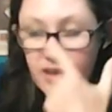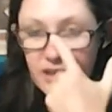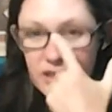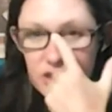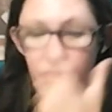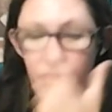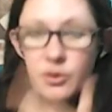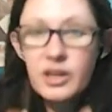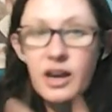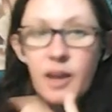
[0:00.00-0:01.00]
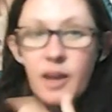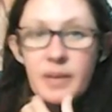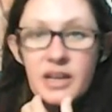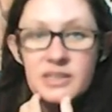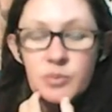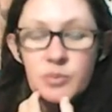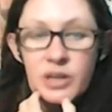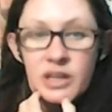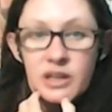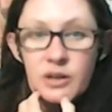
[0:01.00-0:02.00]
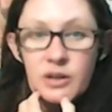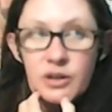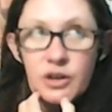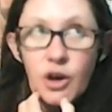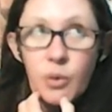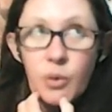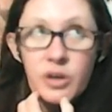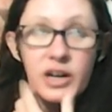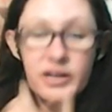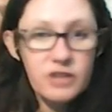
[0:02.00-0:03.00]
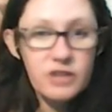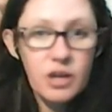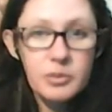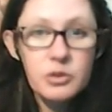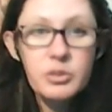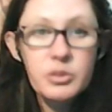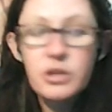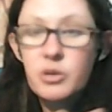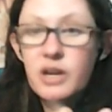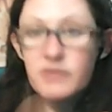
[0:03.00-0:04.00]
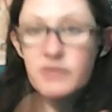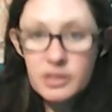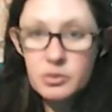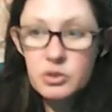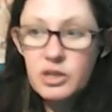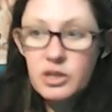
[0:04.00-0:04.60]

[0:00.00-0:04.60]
So yeah, I mean, because we know we're gonna have dog pool, we know we're gonna have Deadpool,